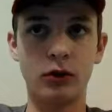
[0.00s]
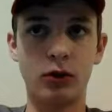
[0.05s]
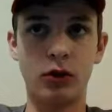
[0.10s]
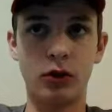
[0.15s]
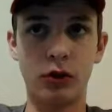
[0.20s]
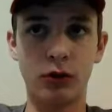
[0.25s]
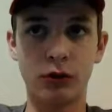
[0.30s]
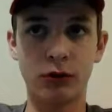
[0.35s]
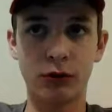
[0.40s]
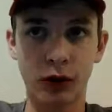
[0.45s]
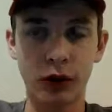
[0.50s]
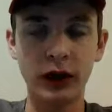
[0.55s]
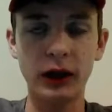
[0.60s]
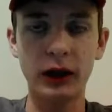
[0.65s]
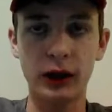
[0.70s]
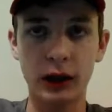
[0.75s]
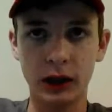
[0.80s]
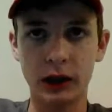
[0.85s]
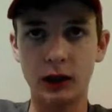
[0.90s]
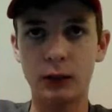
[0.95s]
the
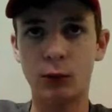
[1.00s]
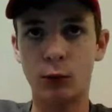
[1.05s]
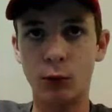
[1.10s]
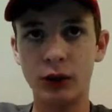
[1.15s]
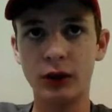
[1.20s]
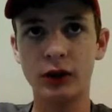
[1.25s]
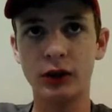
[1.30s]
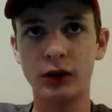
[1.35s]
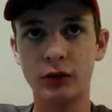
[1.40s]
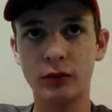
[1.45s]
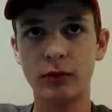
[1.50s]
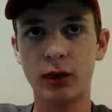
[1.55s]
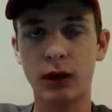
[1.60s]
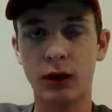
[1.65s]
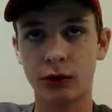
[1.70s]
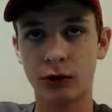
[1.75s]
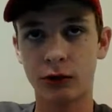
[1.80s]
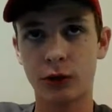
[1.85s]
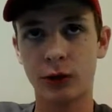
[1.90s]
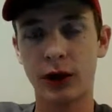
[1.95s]
Frankian Kingdom really
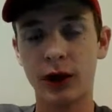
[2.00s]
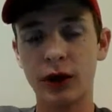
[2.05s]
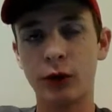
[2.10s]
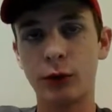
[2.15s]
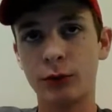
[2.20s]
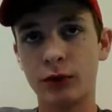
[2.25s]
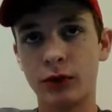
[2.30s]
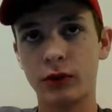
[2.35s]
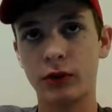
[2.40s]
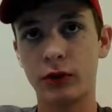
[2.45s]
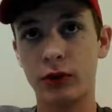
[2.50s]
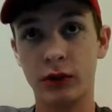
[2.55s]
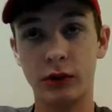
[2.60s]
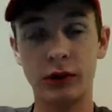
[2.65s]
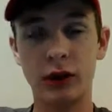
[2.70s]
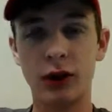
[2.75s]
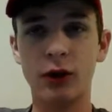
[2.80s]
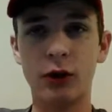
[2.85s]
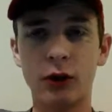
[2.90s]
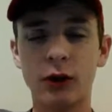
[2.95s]
also helped
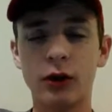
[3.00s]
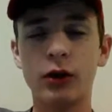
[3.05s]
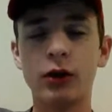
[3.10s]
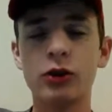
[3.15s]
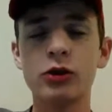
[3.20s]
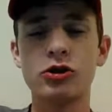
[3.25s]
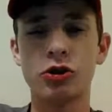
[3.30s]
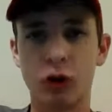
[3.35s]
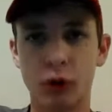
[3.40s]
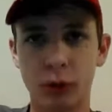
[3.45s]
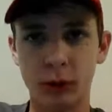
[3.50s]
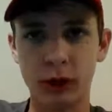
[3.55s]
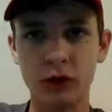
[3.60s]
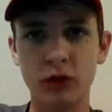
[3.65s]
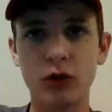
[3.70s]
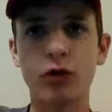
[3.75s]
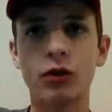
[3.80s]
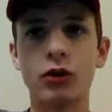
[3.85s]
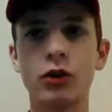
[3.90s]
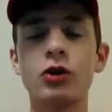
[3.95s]
the Germans
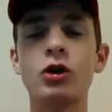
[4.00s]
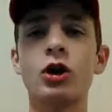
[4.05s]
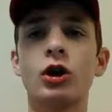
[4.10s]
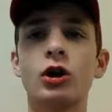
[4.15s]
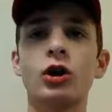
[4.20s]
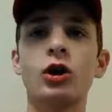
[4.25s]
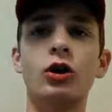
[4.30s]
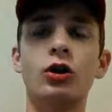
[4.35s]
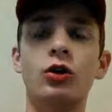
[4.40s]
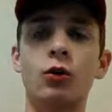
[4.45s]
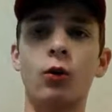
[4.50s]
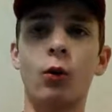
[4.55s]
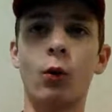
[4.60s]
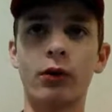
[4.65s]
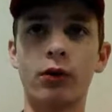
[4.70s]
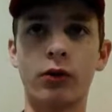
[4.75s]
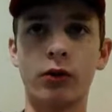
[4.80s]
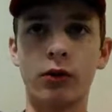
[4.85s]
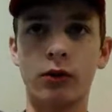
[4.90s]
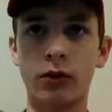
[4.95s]
and the
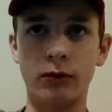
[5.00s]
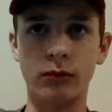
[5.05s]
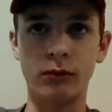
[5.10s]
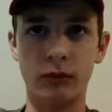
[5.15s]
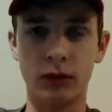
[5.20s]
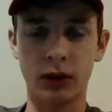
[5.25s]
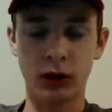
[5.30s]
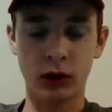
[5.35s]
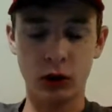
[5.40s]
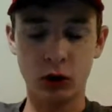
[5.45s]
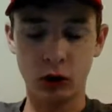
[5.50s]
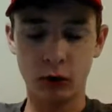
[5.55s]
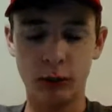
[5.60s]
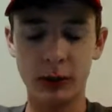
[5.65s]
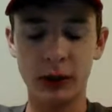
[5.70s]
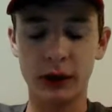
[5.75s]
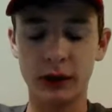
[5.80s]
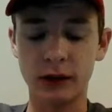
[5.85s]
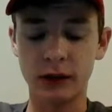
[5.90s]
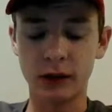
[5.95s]
Northern
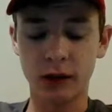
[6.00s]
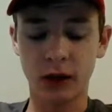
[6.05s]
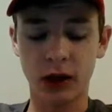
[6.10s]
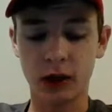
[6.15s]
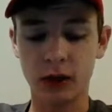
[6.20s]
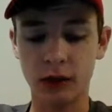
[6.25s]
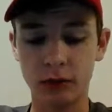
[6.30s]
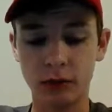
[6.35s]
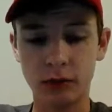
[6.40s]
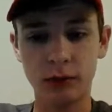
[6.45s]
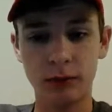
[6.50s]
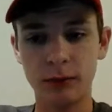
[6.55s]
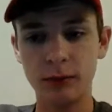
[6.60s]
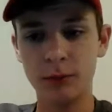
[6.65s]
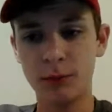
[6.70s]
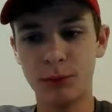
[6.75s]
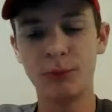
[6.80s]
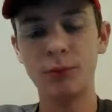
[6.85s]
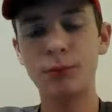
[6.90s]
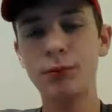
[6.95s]
Europeans, and
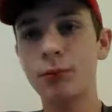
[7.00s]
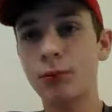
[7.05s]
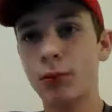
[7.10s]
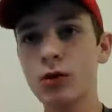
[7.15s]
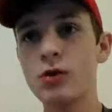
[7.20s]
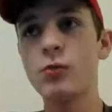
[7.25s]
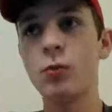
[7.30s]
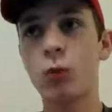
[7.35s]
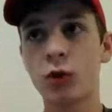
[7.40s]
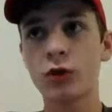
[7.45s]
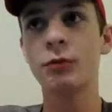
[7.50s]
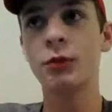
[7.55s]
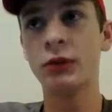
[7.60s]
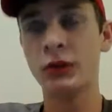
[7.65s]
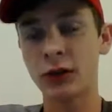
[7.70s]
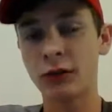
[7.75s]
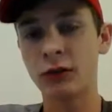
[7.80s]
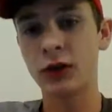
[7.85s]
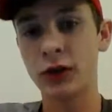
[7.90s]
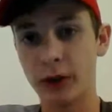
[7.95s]
more
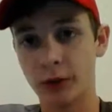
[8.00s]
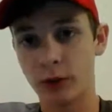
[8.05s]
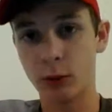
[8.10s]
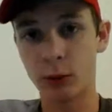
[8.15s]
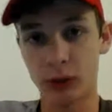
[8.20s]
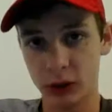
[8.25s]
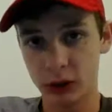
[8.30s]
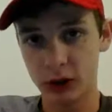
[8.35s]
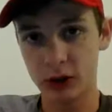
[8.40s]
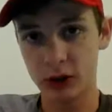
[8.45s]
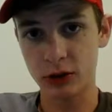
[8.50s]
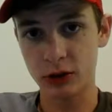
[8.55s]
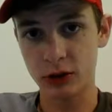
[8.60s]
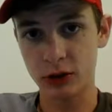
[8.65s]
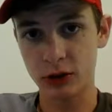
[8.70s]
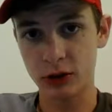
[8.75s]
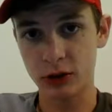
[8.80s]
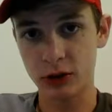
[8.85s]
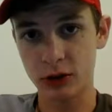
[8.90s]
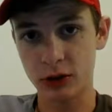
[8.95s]
specifically the religion,
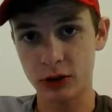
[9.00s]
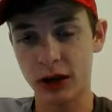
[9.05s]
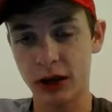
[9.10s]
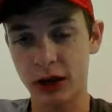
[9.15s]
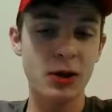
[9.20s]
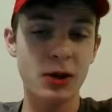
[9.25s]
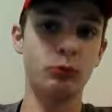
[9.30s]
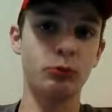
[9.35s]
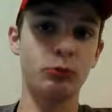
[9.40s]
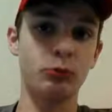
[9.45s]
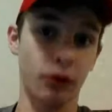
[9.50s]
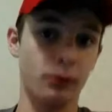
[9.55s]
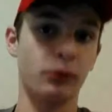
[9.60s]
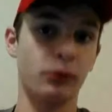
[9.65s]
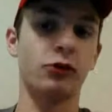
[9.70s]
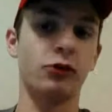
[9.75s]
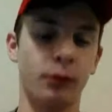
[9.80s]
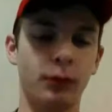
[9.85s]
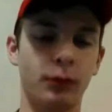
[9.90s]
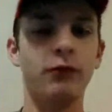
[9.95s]
and especially kept out the
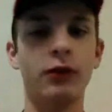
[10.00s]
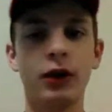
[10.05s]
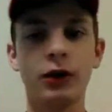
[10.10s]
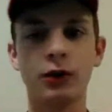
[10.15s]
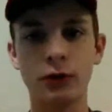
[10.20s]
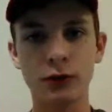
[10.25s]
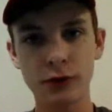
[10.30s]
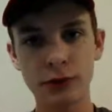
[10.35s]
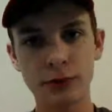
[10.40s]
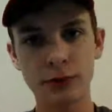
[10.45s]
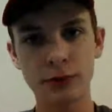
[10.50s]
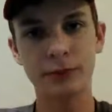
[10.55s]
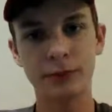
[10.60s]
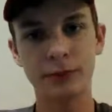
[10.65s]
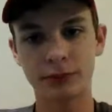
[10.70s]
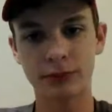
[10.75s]
Muslim invaders.